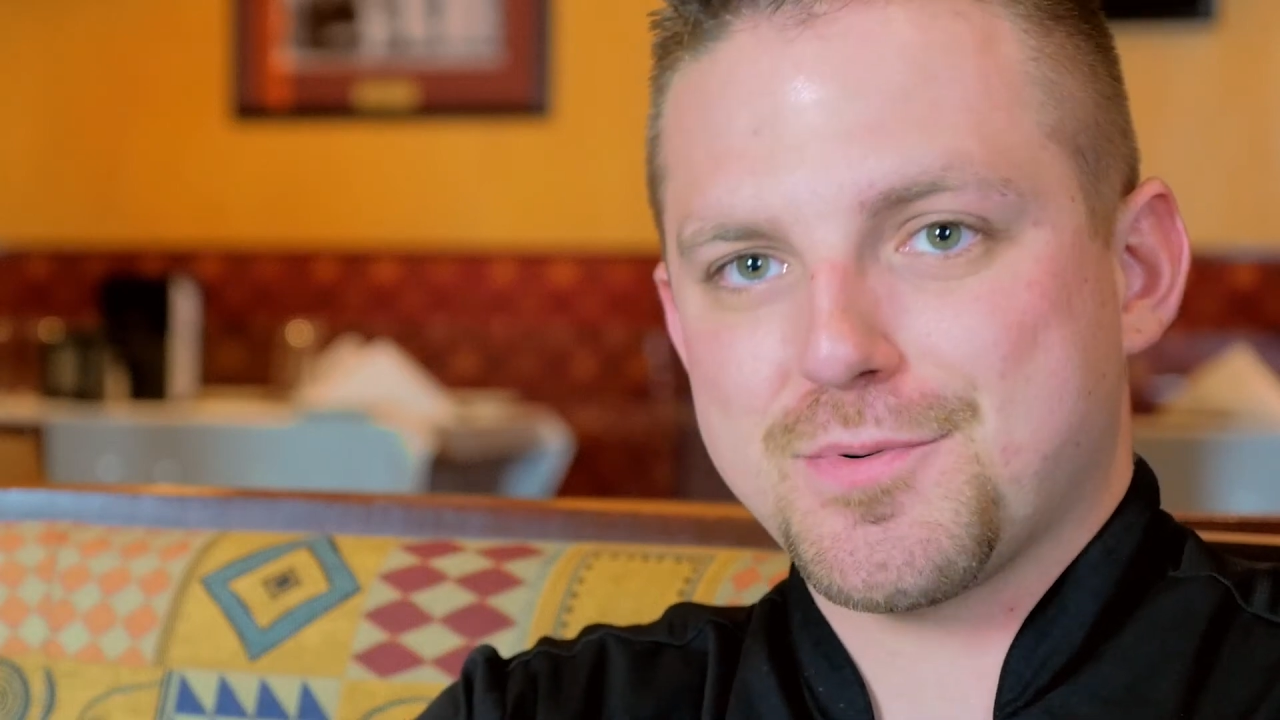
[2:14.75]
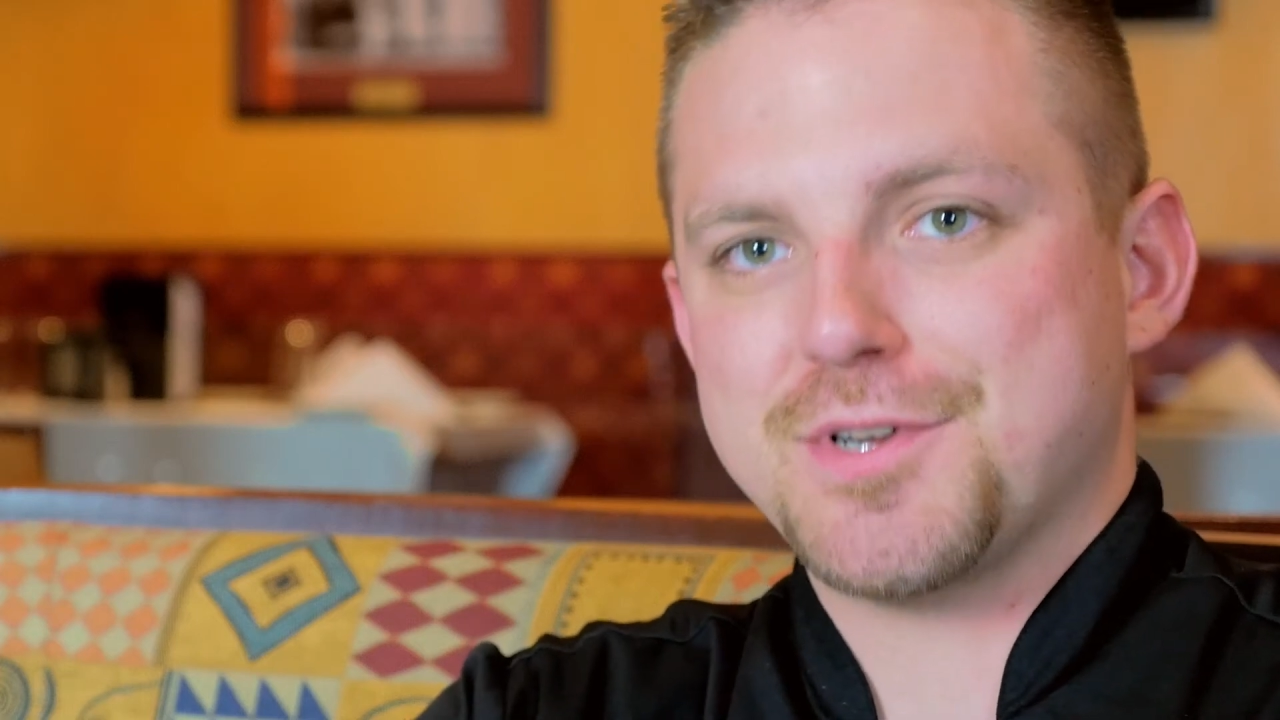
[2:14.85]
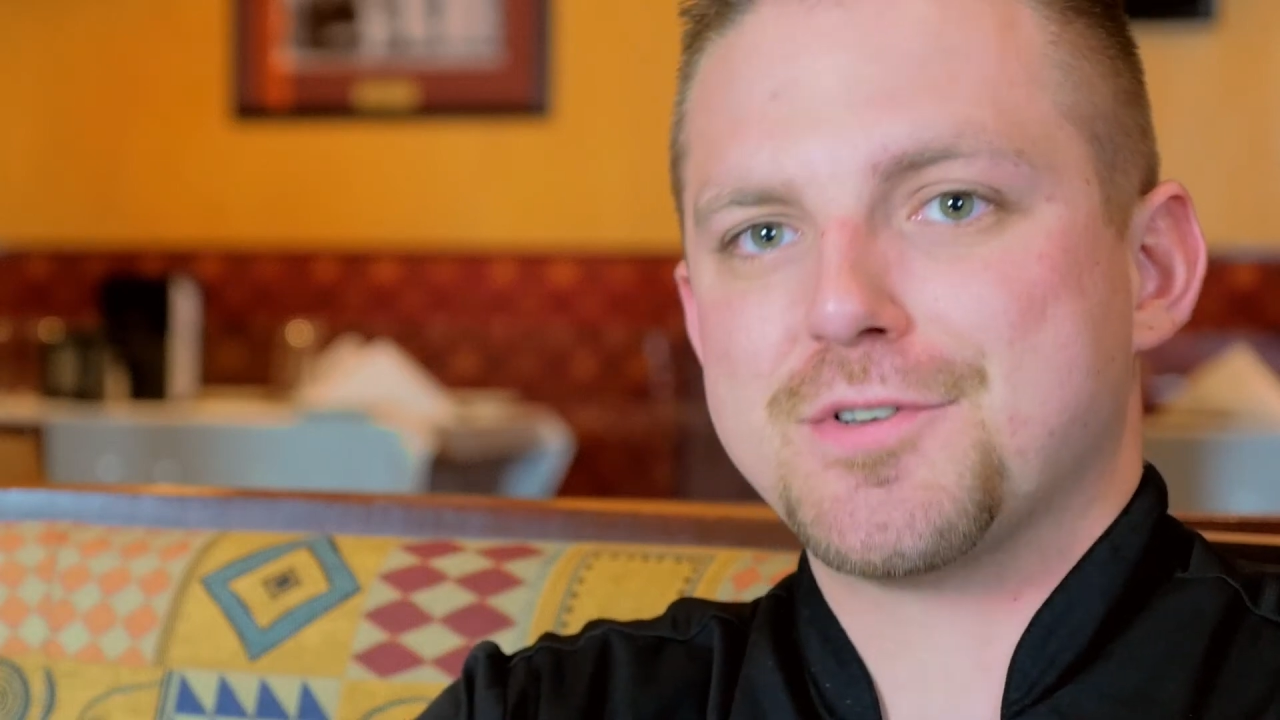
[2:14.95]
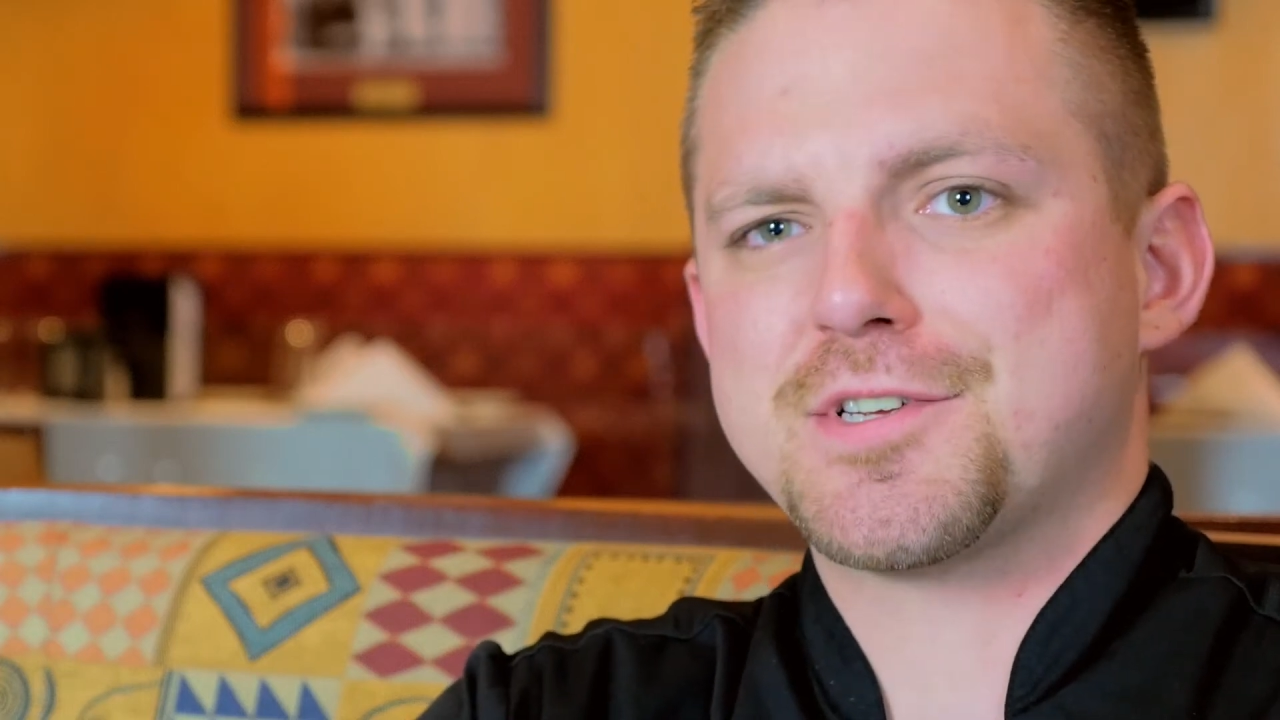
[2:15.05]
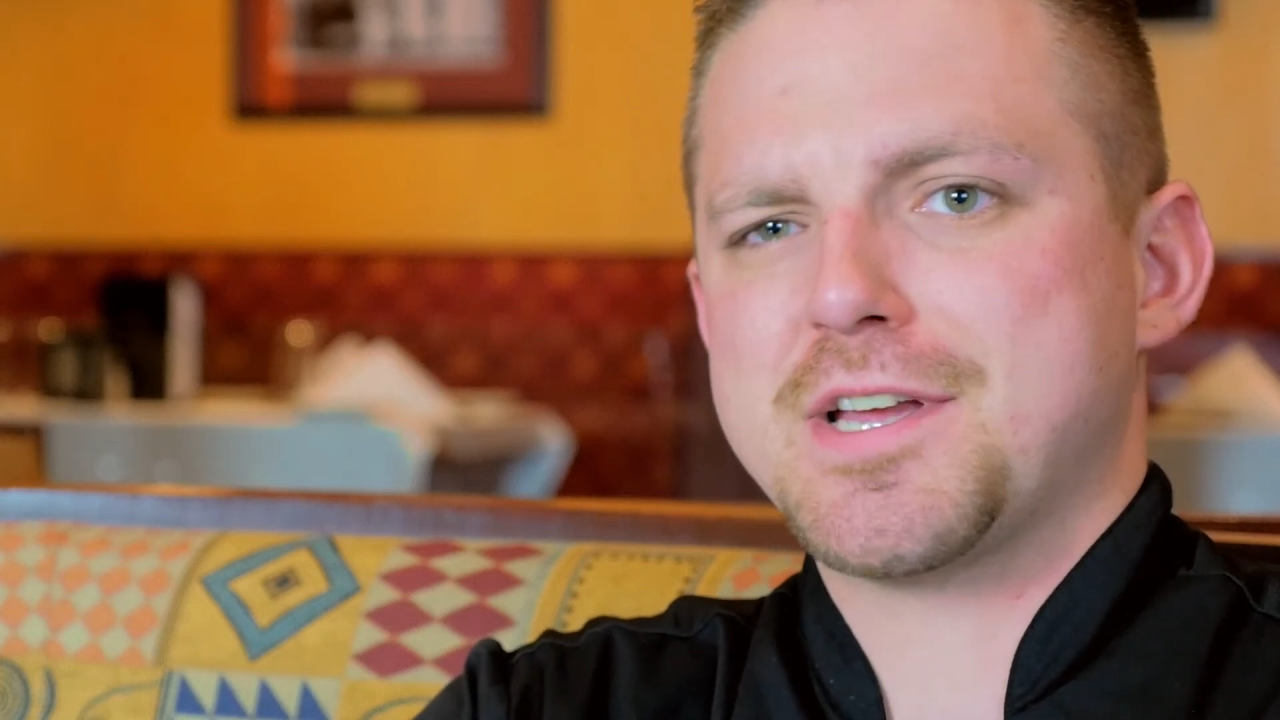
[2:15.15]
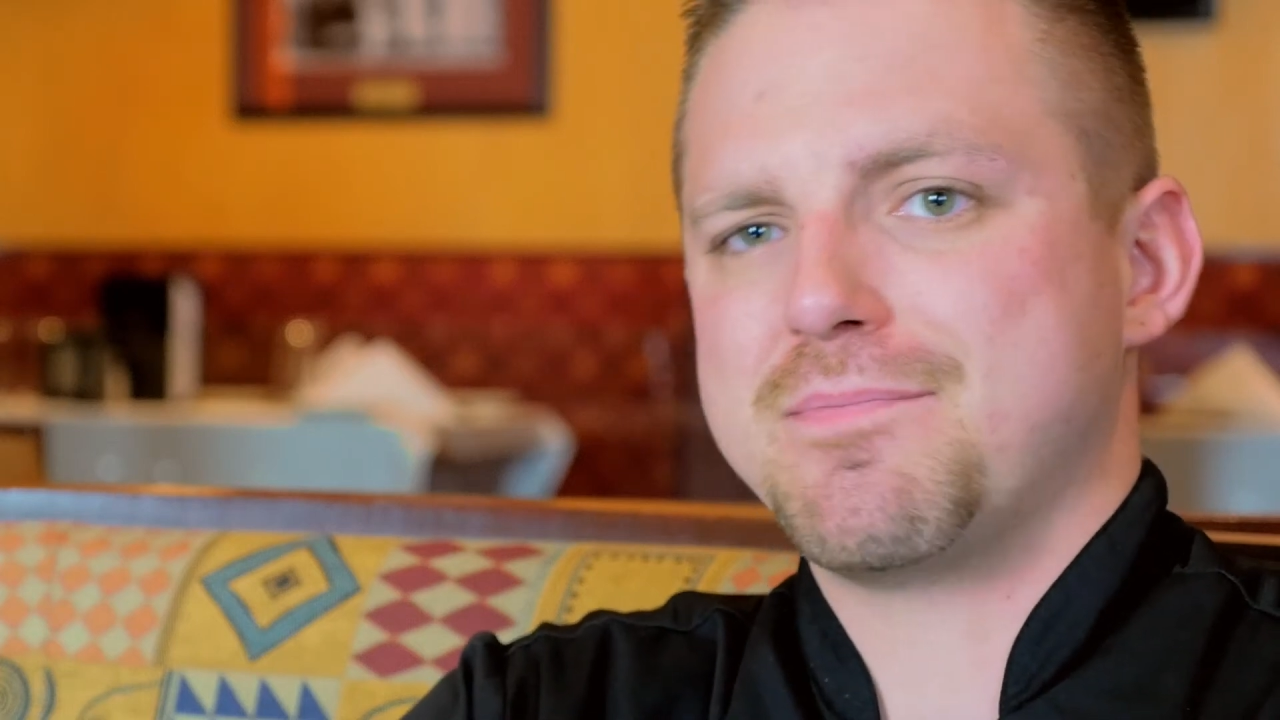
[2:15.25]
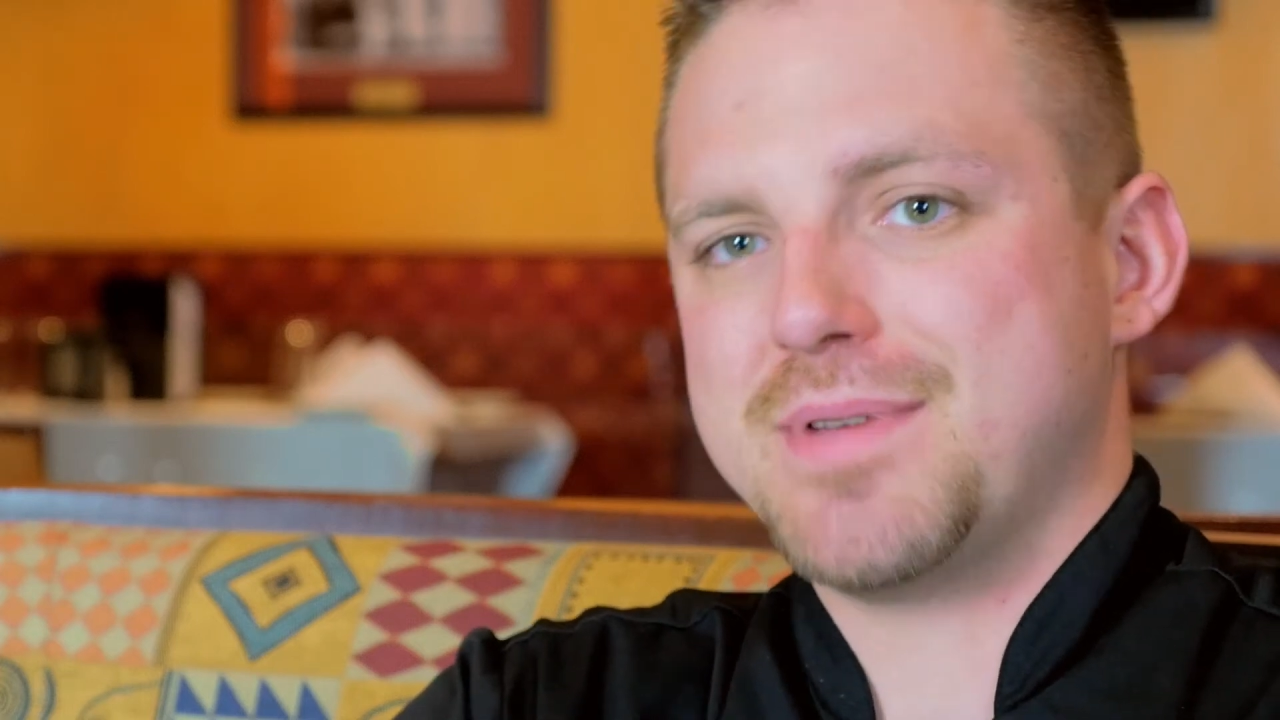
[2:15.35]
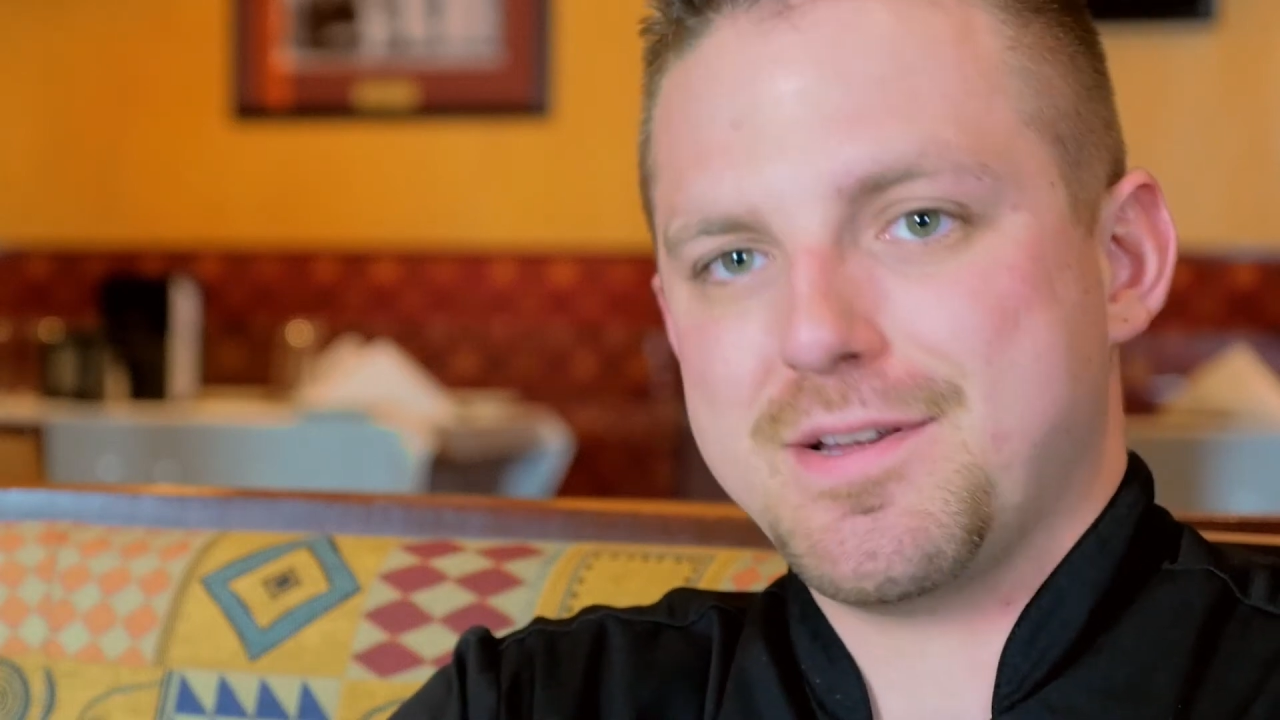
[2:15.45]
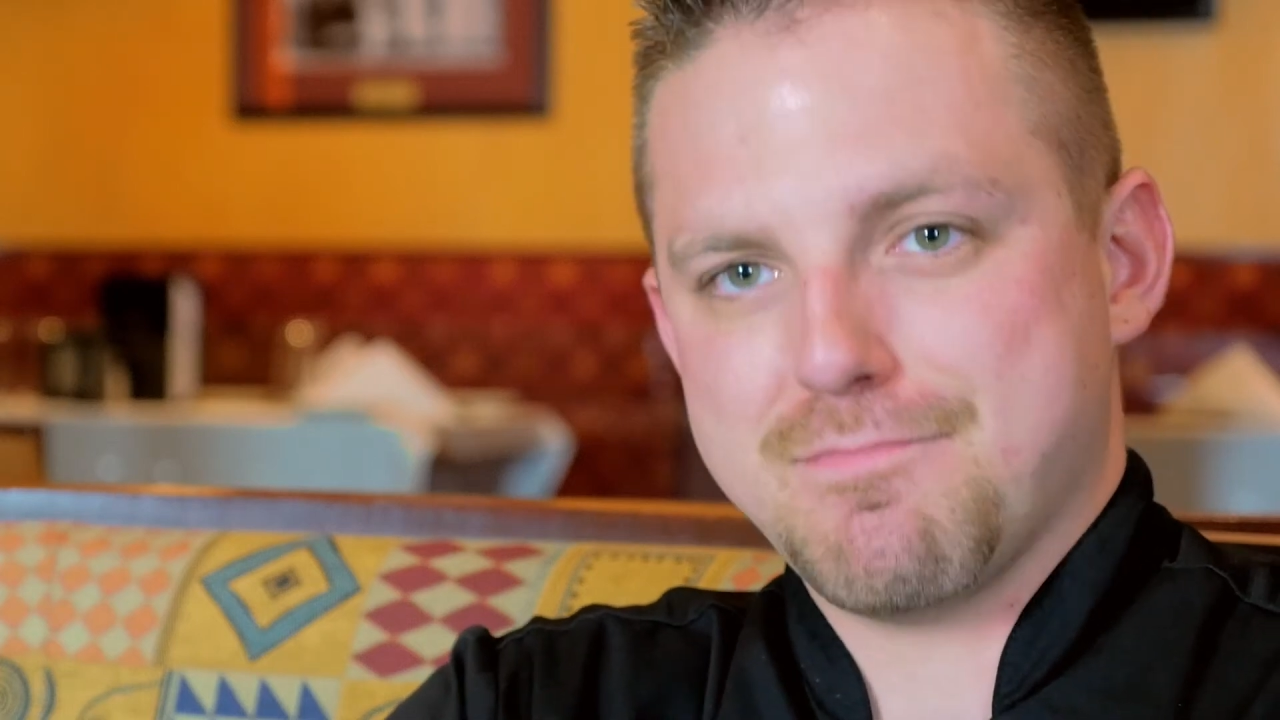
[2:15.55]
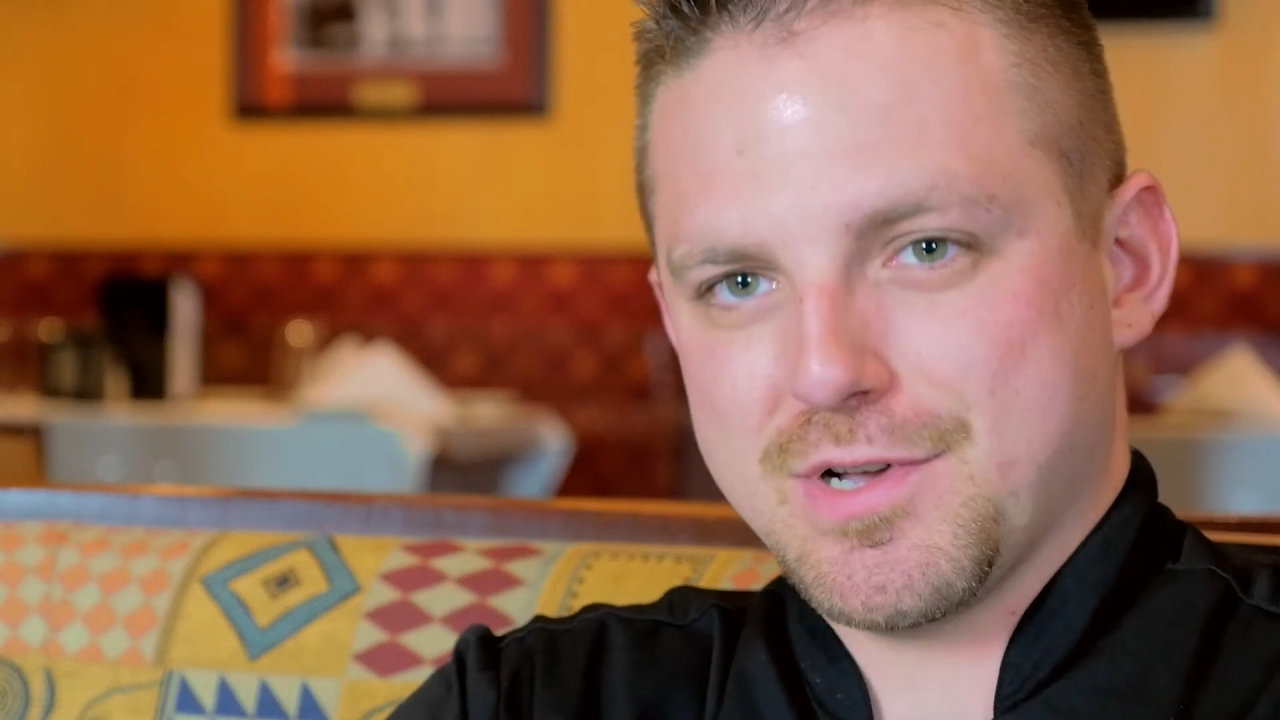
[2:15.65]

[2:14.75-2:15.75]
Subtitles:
When you say Pete